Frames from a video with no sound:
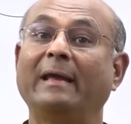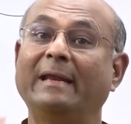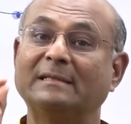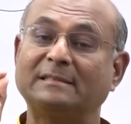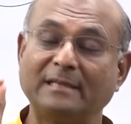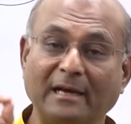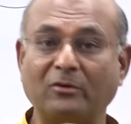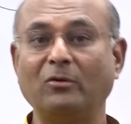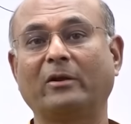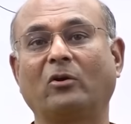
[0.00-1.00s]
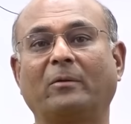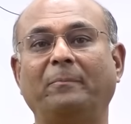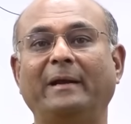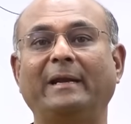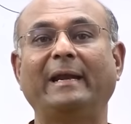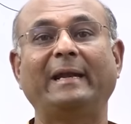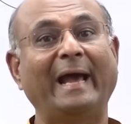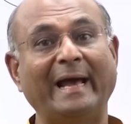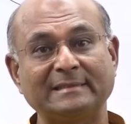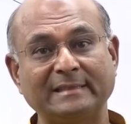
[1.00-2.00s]
in a circular orbit, it
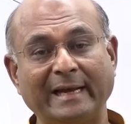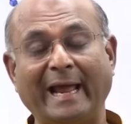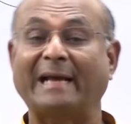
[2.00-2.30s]
has an